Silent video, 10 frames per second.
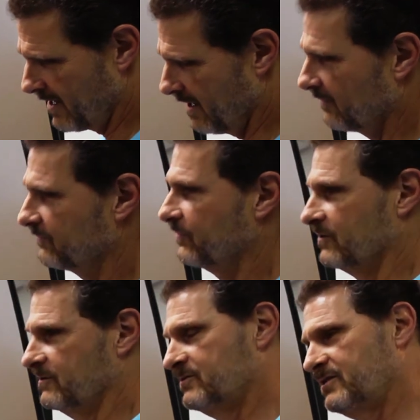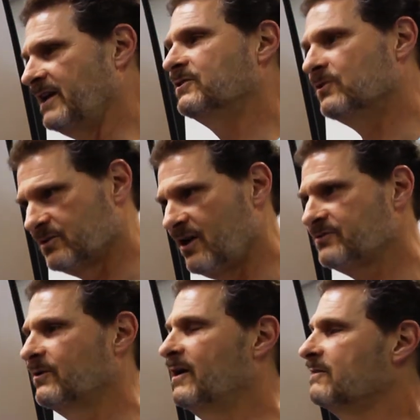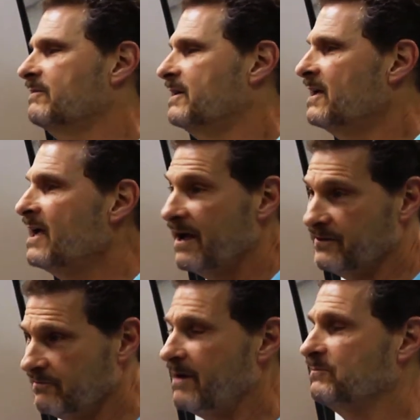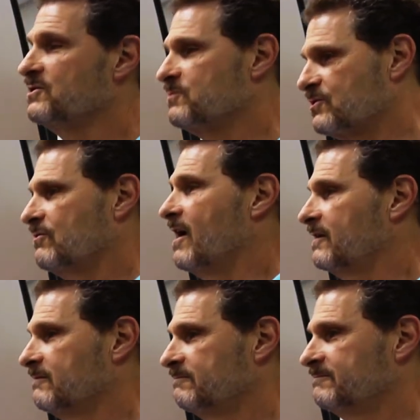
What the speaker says: hell for Satan, who was also hungry, and the gremlins were stronger.